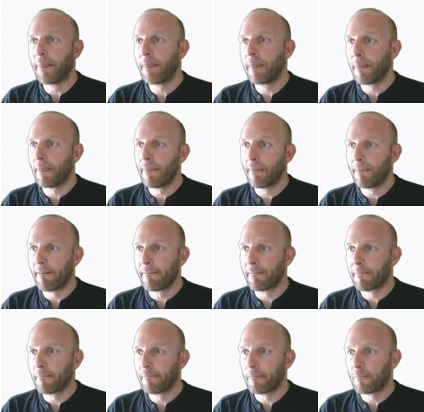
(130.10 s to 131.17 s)

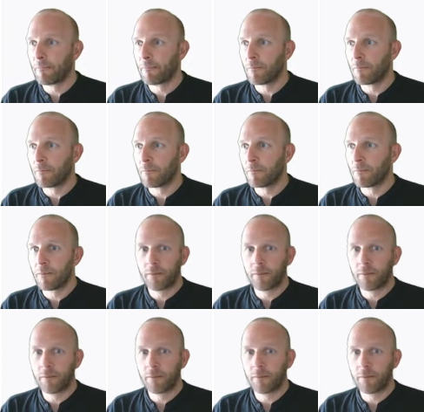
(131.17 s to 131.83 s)
No one is speaking in this clip.